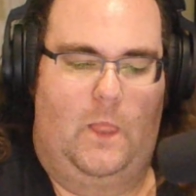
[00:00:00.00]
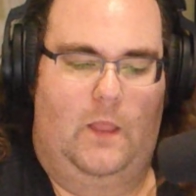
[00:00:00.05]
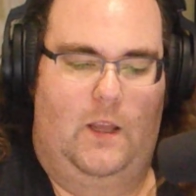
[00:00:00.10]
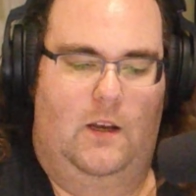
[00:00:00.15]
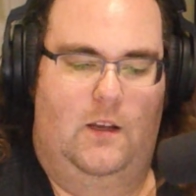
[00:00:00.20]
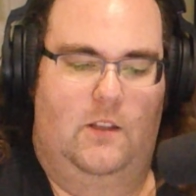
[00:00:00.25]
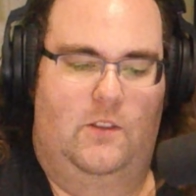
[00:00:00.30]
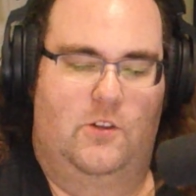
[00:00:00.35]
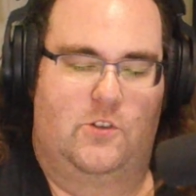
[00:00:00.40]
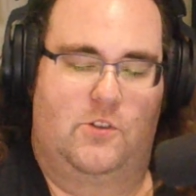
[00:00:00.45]

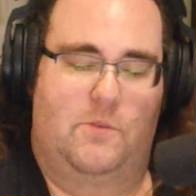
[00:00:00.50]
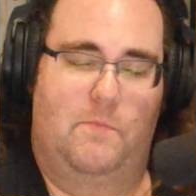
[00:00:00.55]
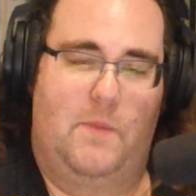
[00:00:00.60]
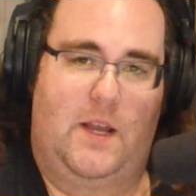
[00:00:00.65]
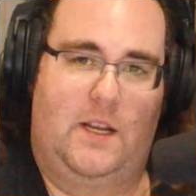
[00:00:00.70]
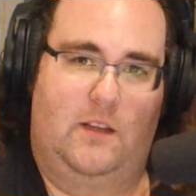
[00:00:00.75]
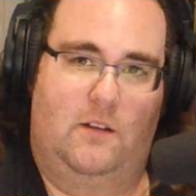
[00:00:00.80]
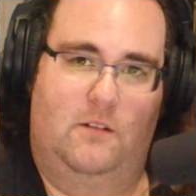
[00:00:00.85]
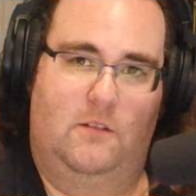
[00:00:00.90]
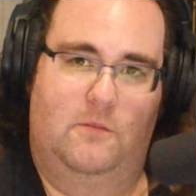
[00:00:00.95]
a
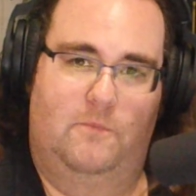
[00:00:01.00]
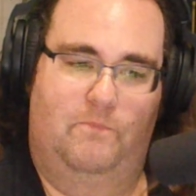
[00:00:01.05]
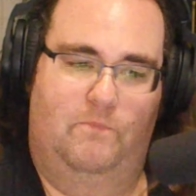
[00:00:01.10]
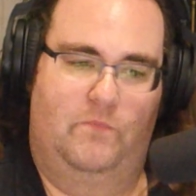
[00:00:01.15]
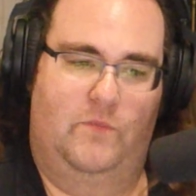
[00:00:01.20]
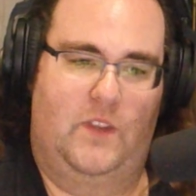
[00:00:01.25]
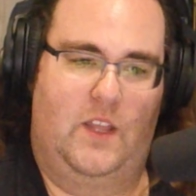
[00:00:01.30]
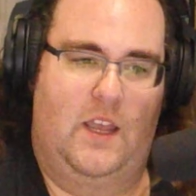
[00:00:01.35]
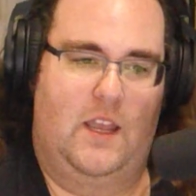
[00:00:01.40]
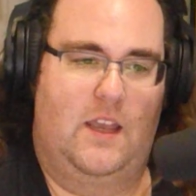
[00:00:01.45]
medic
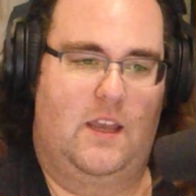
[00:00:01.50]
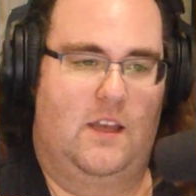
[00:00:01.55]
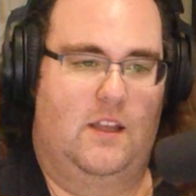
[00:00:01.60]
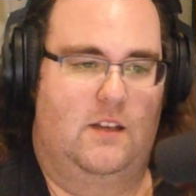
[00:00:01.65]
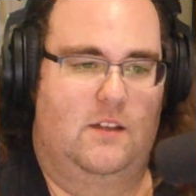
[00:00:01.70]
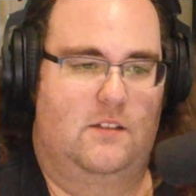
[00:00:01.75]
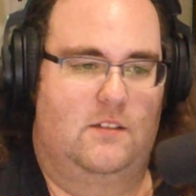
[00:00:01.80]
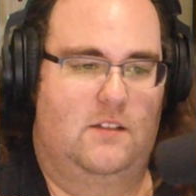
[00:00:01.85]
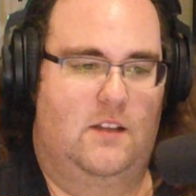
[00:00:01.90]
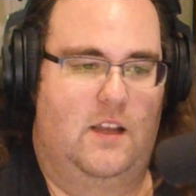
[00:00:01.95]

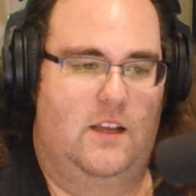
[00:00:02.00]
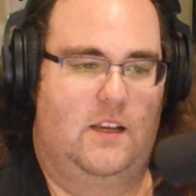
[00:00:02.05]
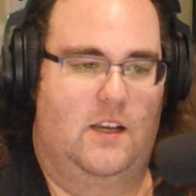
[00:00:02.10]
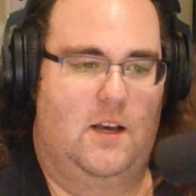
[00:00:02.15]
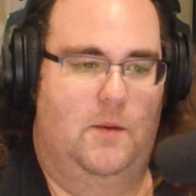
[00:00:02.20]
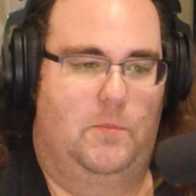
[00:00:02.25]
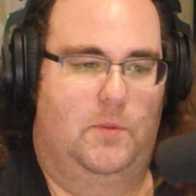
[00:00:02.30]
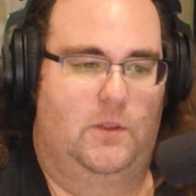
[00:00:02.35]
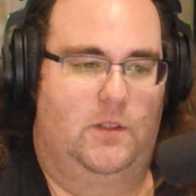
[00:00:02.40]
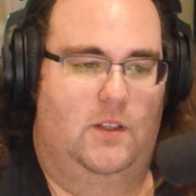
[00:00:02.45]
and a
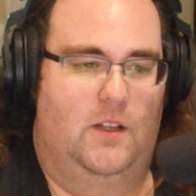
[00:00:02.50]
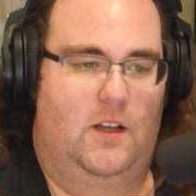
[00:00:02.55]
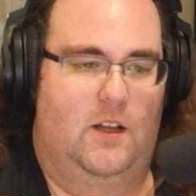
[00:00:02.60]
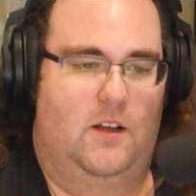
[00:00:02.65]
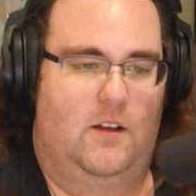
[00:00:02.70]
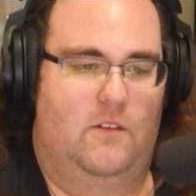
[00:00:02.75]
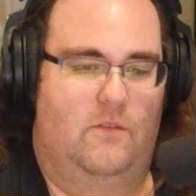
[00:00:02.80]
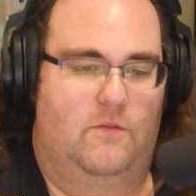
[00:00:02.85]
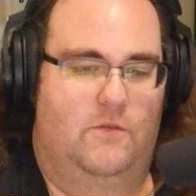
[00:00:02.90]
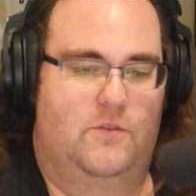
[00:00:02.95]
couple
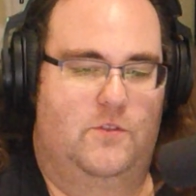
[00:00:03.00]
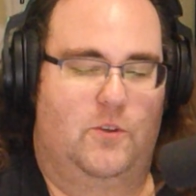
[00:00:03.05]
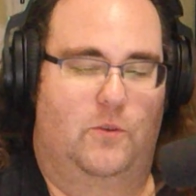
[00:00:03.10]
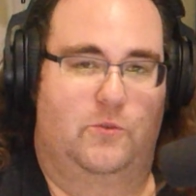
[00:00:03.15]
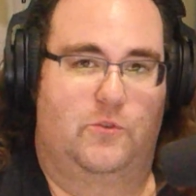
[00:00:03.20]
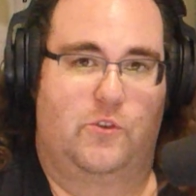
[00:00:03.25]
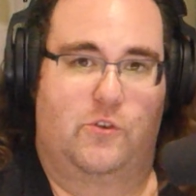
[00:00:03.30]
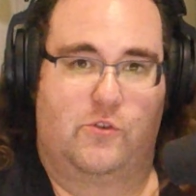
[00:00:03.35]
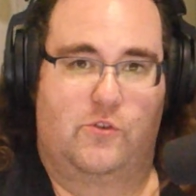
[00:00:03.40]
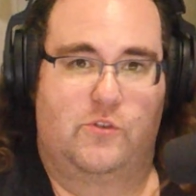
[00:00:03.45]
of
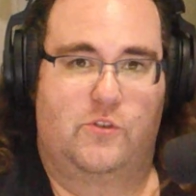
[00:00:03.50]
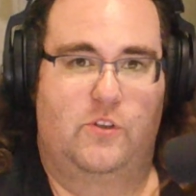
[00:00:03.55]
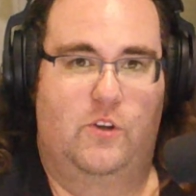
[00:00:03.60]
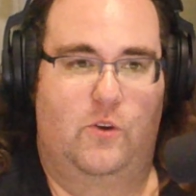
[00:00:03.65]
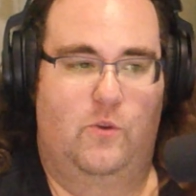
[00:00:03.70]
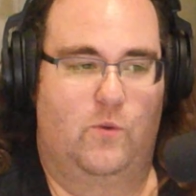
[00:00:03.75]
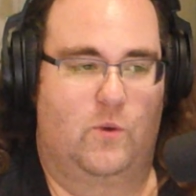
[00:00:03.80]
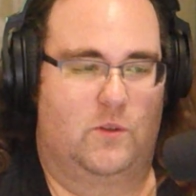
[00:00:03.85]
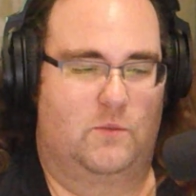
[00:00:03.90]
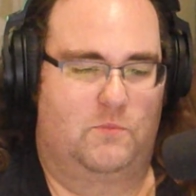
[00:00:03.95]
soldiers
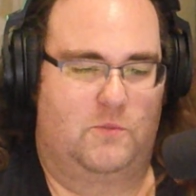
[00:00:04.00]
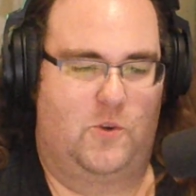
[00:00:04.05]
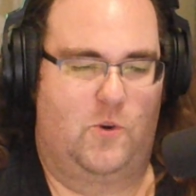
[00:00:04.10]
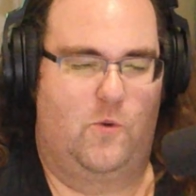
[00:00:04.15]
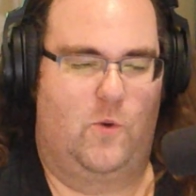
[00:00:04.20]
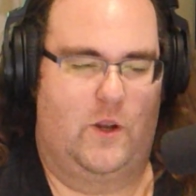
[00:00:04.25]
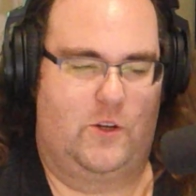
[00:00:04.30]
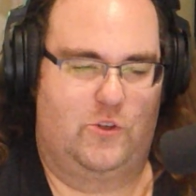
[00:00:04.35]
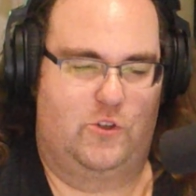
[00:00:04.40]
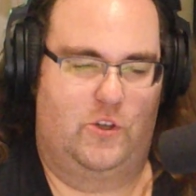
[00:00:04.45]
who are
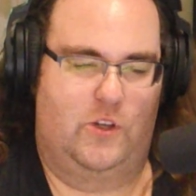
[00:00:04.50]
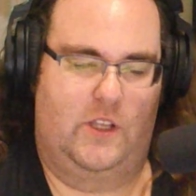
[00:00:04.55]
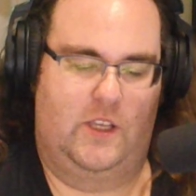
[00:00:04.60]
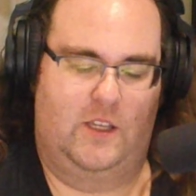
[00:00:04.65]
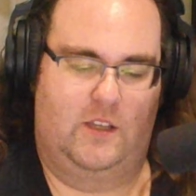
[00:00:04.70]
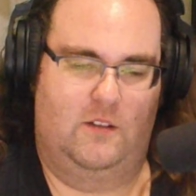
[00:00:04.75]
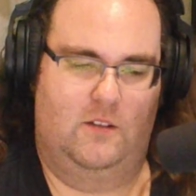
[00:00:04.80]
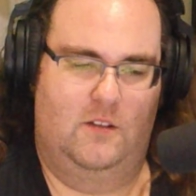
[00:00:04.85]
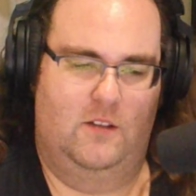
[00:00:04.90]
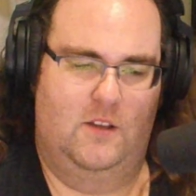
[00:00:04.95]

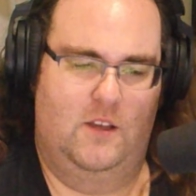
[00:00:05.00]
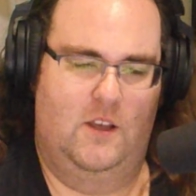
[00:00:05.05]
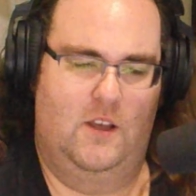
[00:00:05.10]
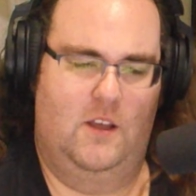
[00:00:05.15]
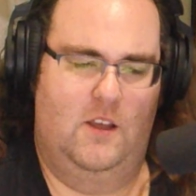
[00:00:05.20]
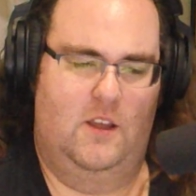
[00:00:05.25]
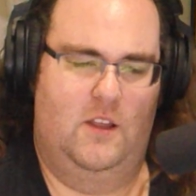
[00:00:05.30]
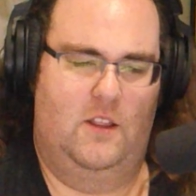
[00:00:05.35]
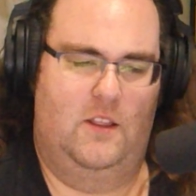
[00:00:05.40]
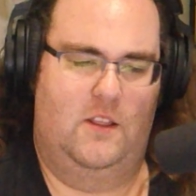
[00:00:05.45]
questioning
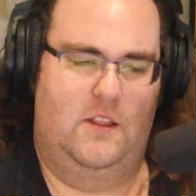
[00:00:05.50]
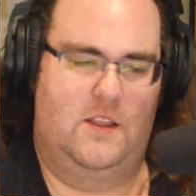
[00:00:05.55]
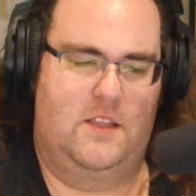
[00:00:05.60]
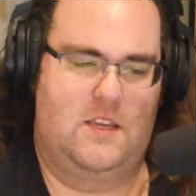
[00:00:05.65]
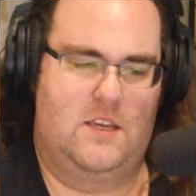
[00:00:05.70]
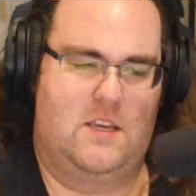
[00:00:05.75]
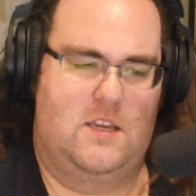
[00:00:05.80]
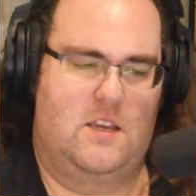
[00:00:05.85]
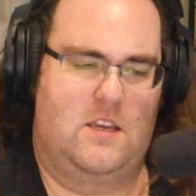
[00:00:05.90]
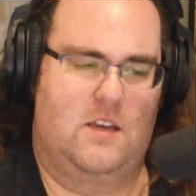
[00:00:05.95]

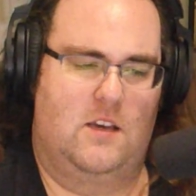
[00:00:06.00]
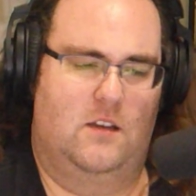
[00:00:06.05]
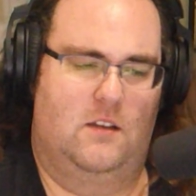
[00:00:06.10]
the